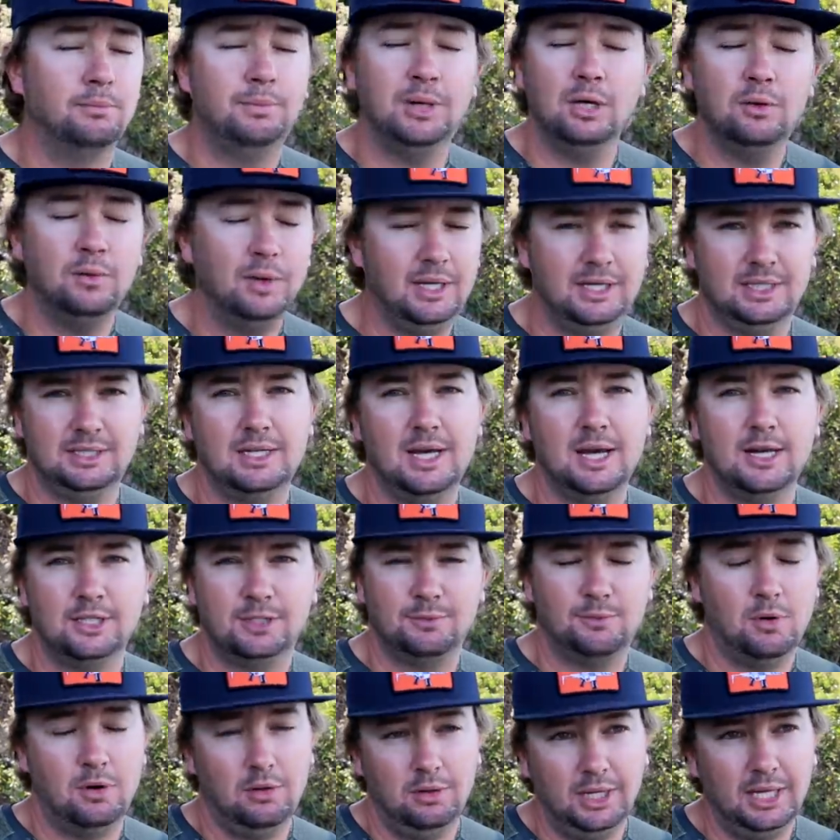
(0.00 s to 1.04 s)
Pickwick is not a
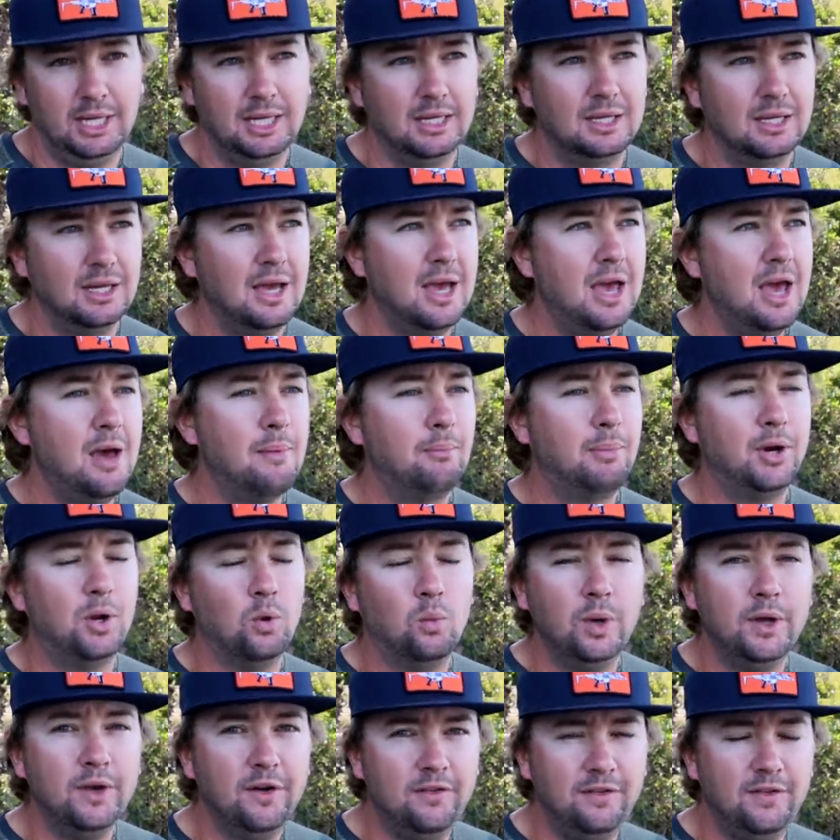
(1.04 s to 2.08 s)
small lake, but
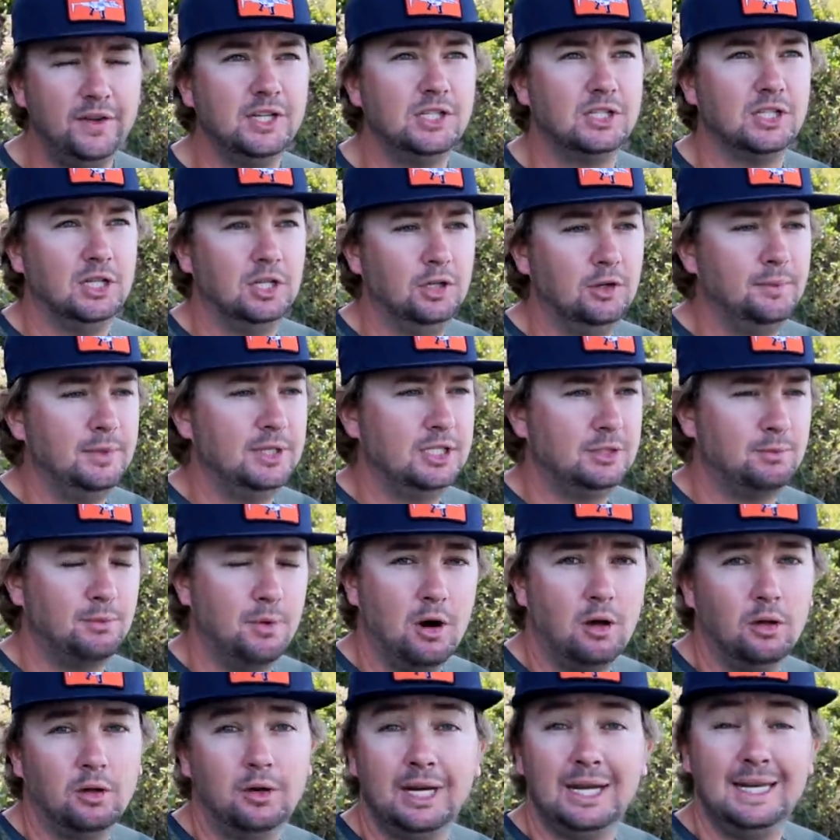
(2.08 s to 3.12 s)
it will fish a little bit smaller.